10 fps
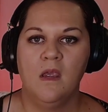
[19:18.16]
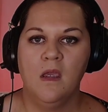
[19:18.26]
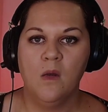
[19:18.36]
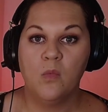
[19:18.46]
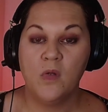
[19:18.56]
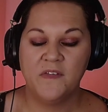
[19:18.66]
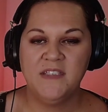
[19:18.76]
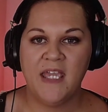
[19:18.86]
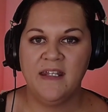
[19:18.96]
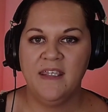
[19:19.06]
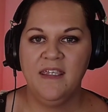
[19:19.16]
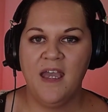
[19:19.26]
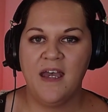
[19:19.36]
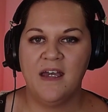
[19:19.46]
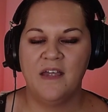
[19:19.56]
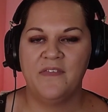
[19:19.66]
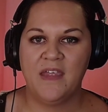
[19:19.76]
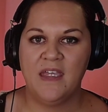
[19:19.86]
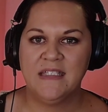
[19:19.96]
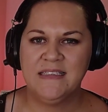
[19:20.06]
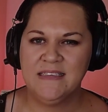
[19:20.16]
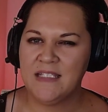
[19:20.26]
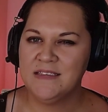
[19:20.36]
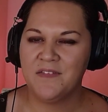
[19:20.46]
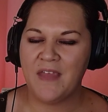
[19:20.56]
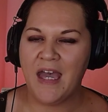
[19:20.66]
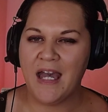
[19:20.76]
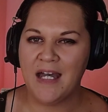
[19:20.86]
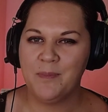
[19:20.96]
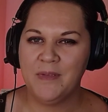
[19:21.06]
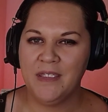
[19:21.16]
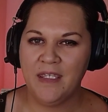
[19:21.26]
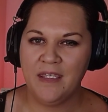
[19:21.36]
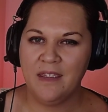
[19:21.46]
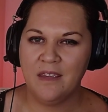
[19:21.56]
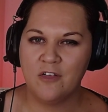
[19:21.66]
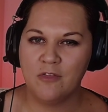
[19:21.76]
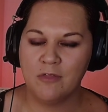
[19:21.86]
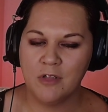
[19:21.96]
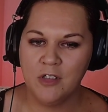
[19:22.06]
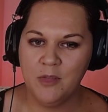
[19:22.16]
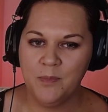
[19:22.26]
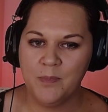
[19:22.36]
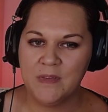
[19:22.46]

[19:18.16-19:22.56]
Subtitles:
With Dany, the Sons of the Harpy group,